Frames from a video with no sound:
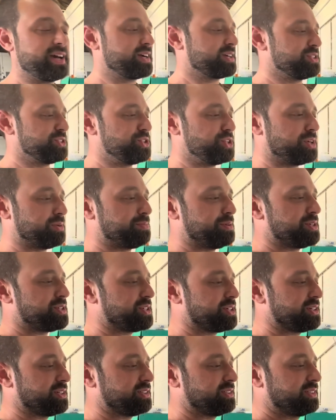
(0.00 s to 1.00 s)
So you don't have to
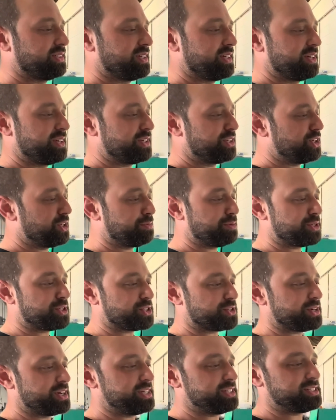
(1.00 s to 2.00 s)
stack everything on top of
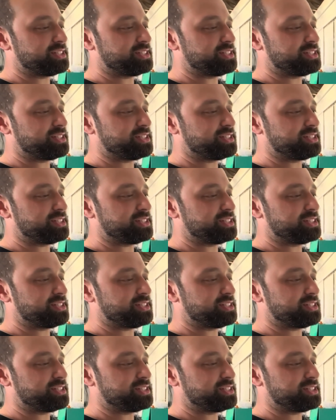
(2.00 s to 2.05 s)
each other.